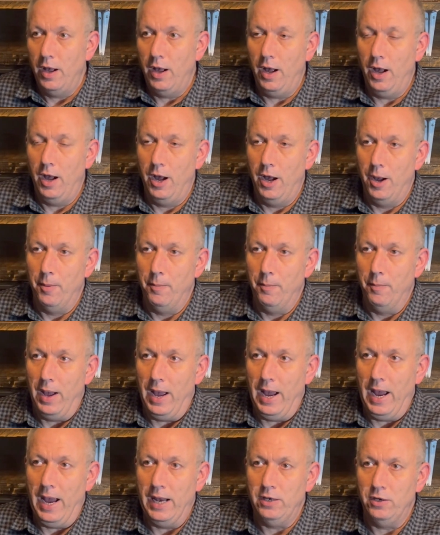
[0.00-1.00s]

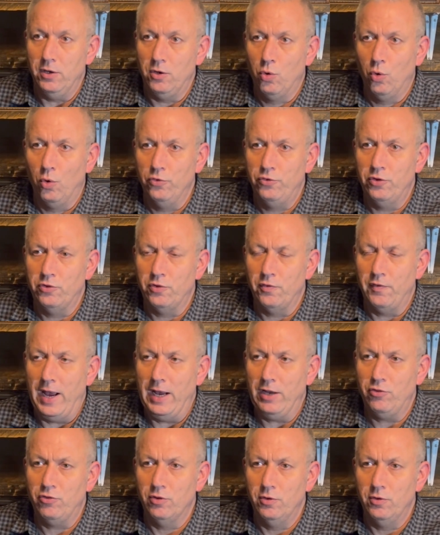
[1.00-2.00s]
and courses of
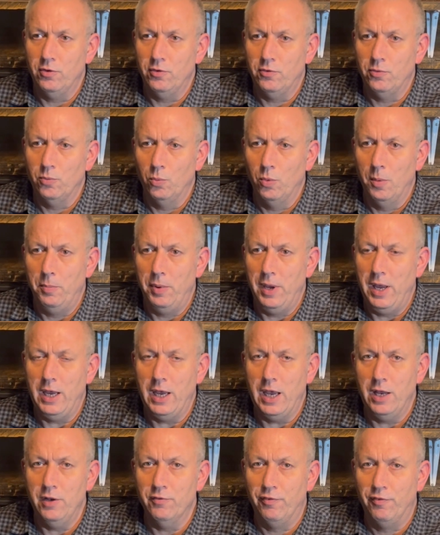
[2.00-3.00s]
actions were being
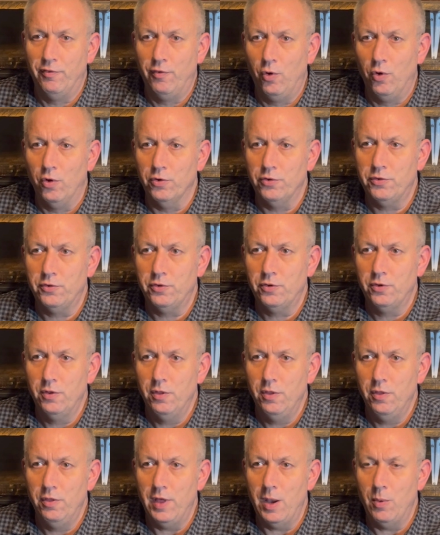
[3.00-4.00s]
enforced
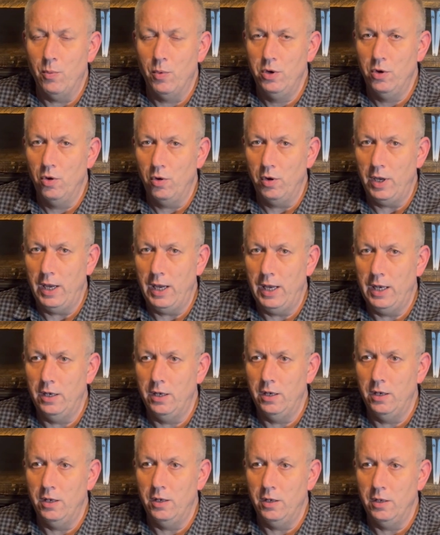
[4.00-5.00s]
that were not
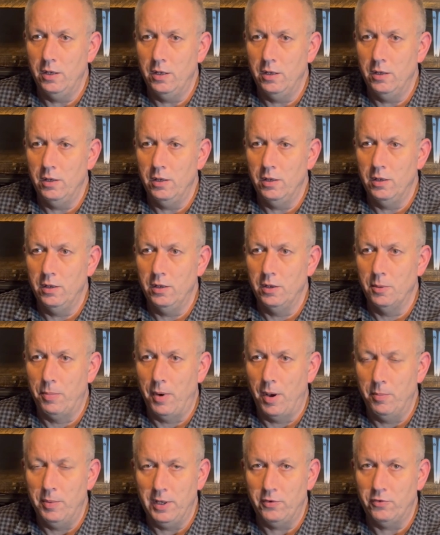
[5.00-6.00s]
in the
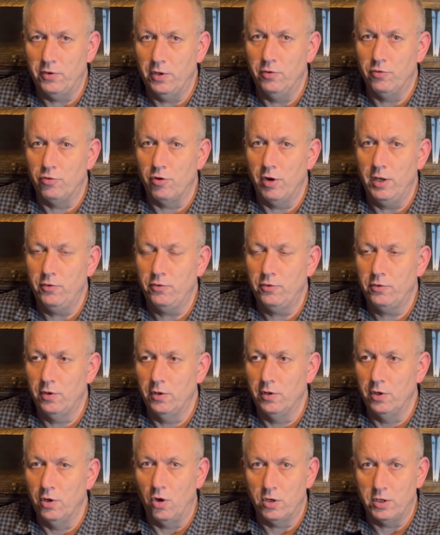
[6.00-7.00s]
public's interest,
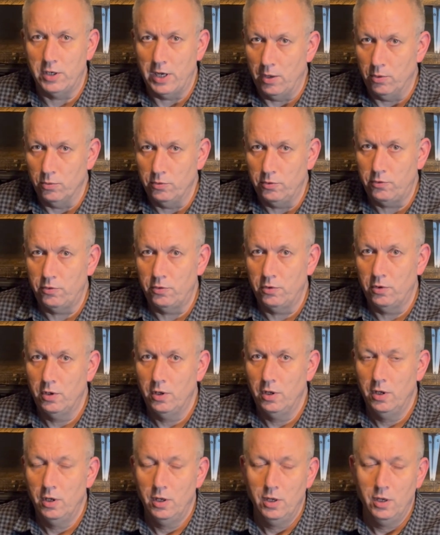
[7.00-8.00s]
the lockdowns,
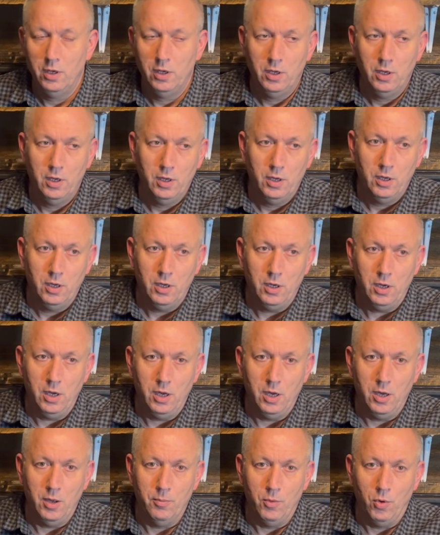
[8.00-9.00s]

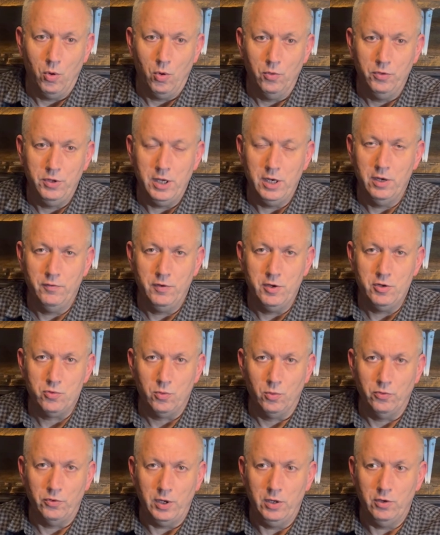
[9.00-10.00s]
or the
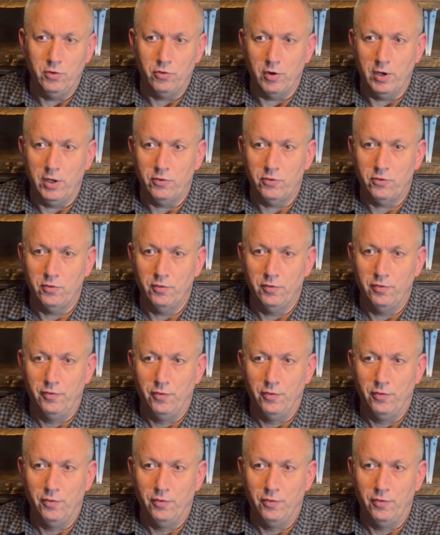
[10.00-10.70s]
individual's interest,